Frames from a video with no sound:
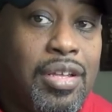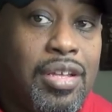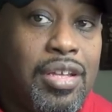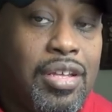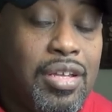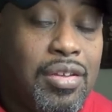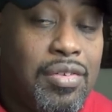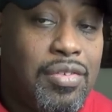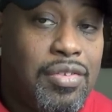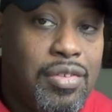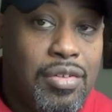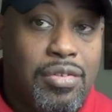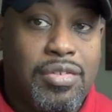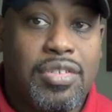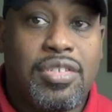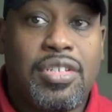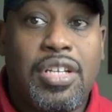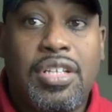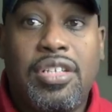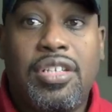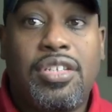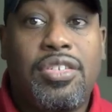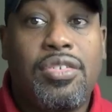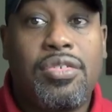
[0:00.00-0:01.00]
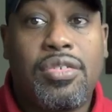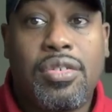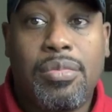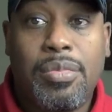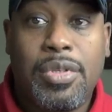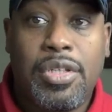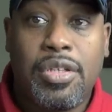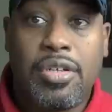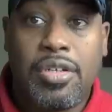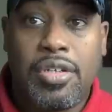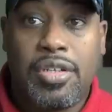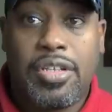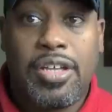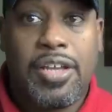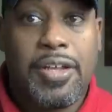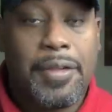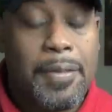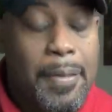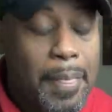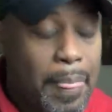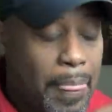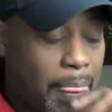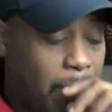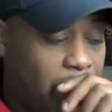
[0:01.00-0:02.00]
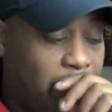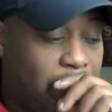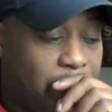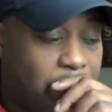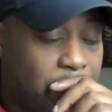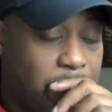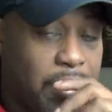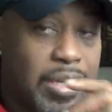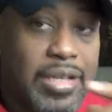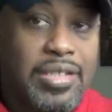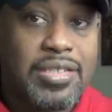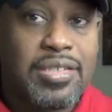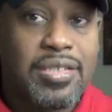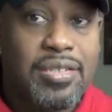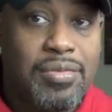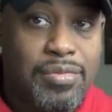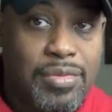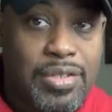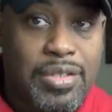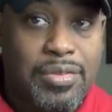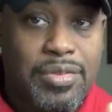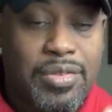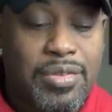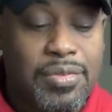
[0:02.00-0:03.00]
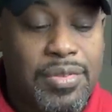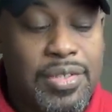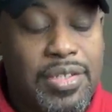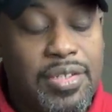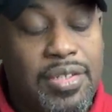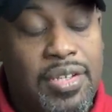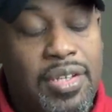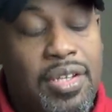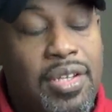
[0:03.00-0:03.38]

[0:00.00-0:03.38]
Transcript: it, you know, Sundays used to be the good day for us when I was doing it.